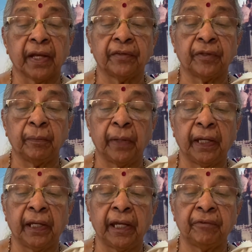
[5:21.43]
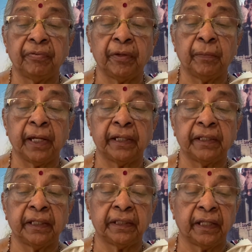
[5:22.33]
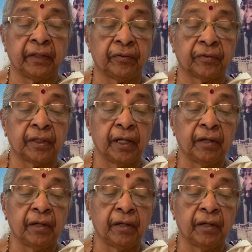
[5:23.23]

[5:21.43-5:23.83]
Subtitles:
as the male and female deities,